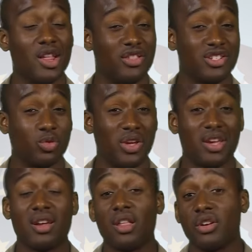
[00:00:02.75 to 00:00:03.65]
This
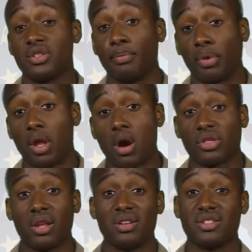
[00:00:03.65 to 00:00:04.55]
week, there's a blog
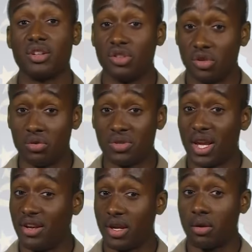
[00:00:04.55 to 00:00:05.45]
that lists the do's
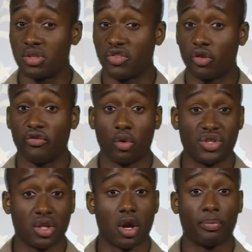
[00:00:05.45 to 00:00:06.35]
and don'ts for
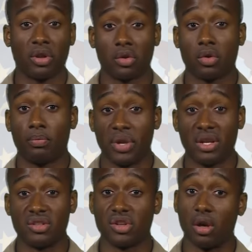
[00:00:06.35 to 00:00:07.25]
voicing our political
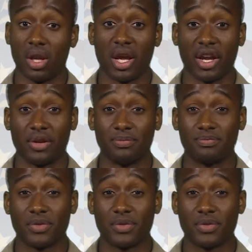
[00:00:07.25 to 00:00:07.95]
opinions online.